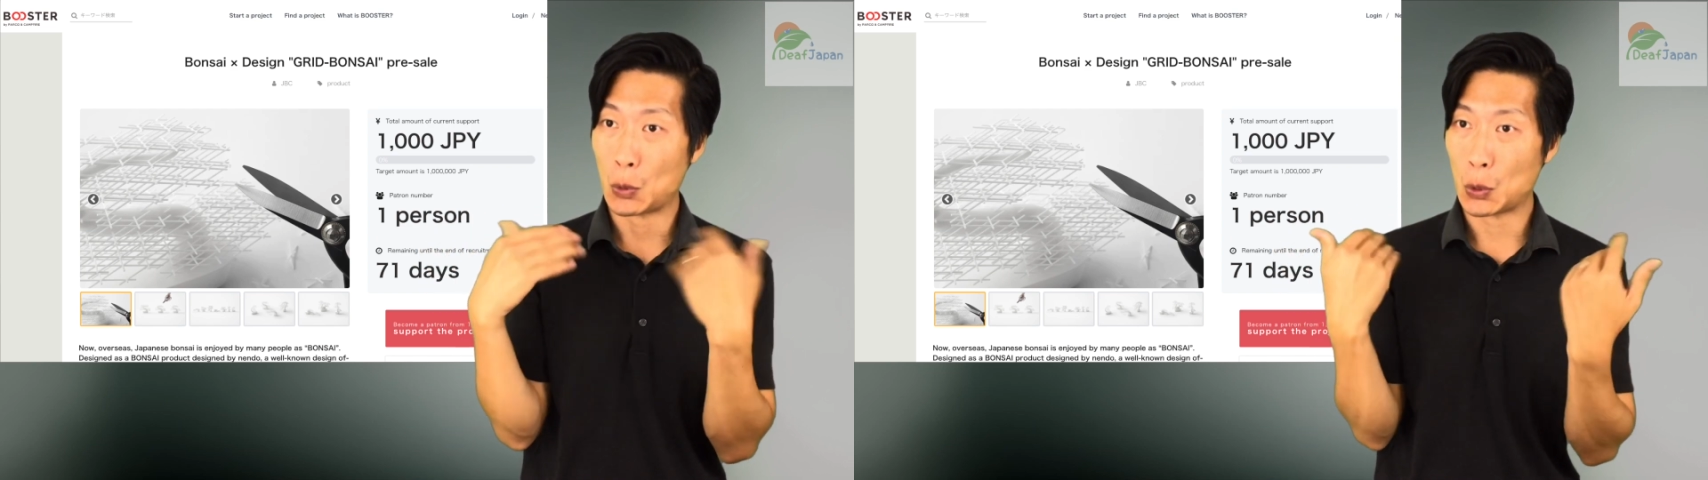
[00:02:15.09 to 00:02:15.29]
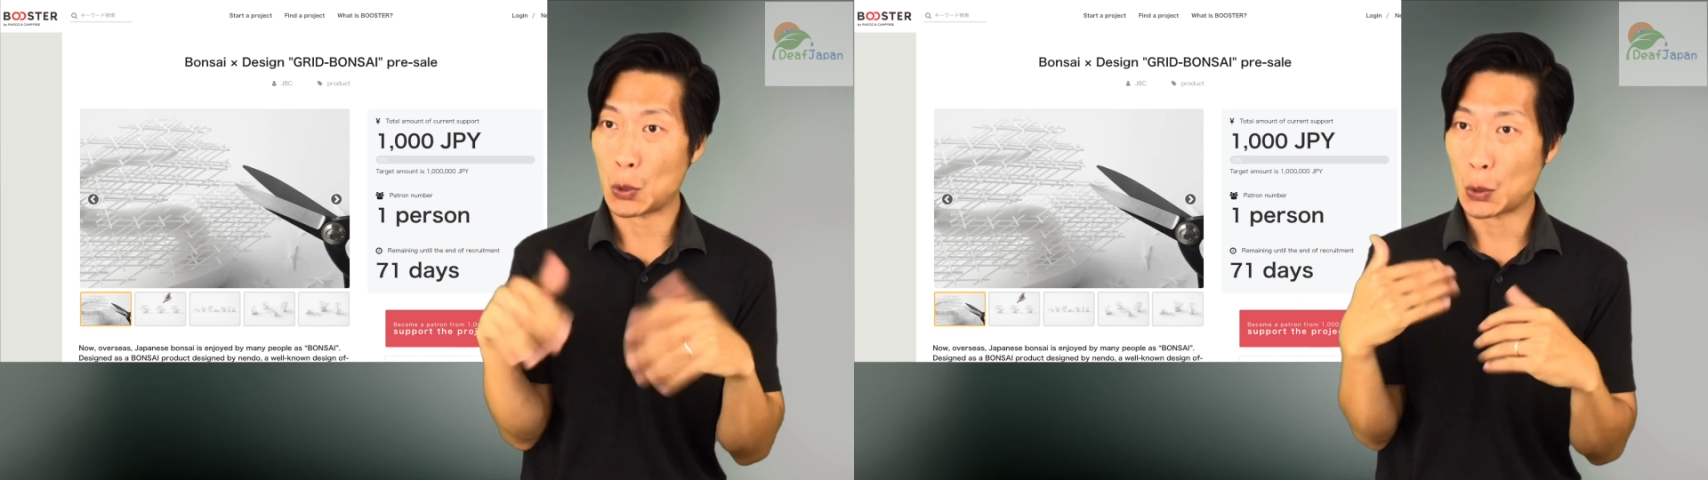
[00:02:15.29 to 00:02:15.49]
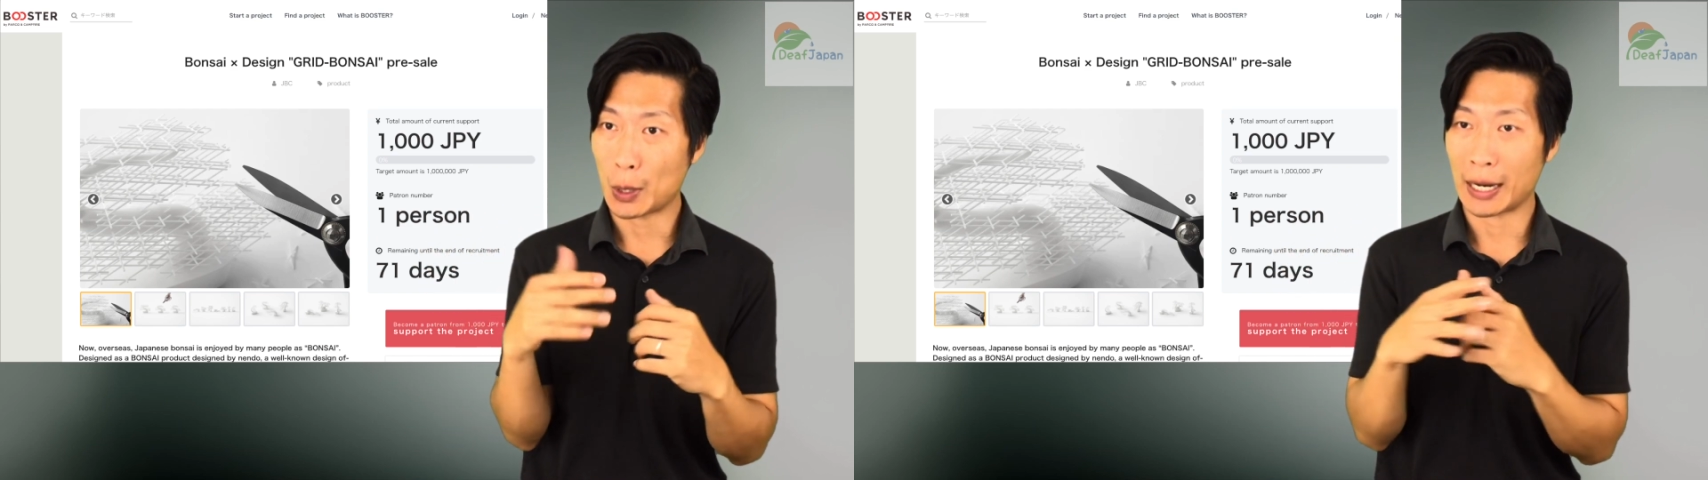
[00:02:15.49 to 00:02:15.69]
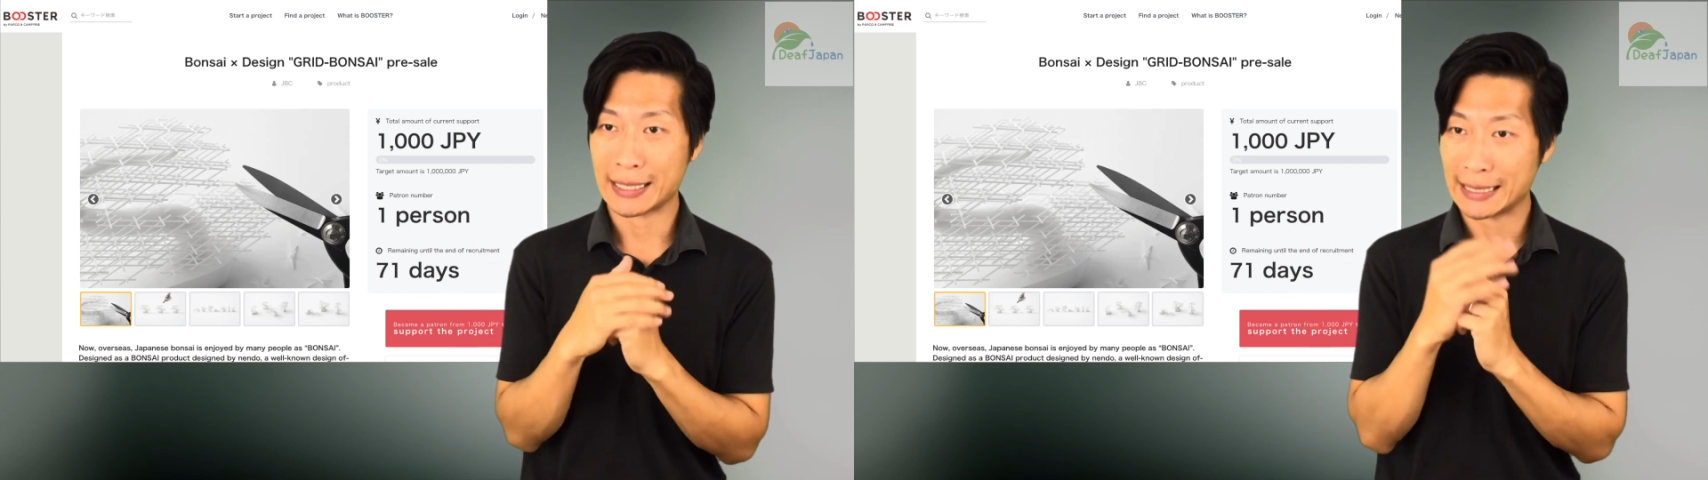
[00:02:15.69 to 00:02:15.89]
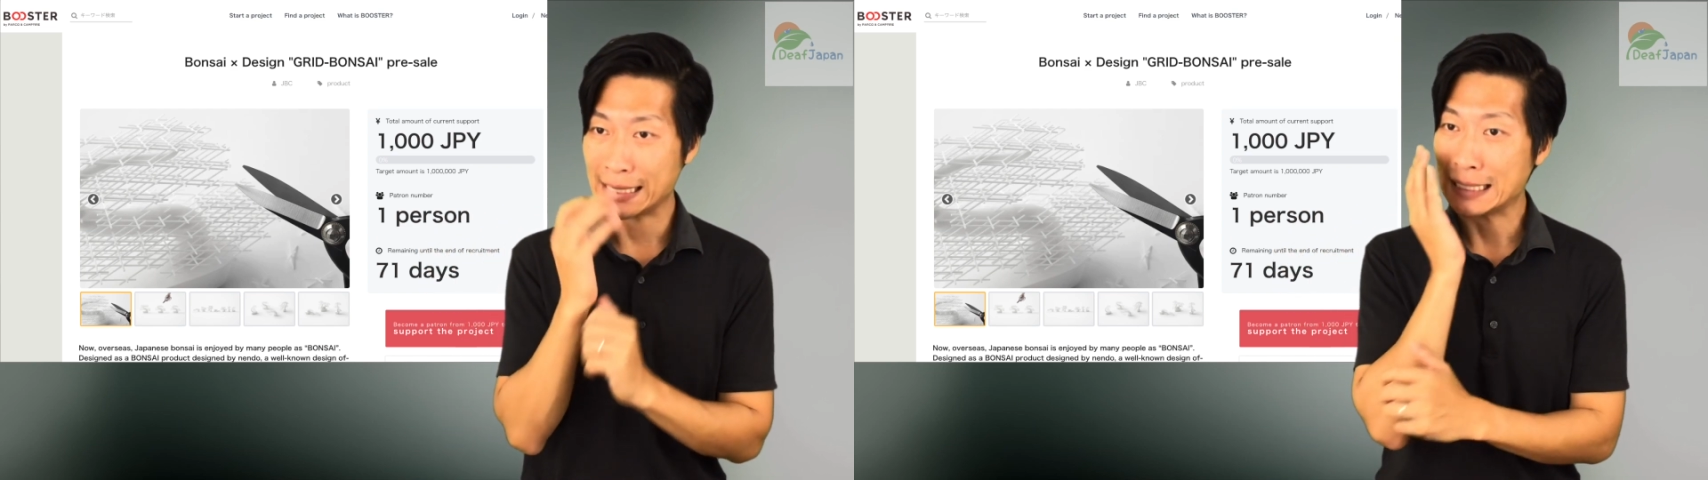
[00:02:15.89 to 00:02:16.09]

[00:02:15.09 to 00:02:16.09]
a lot.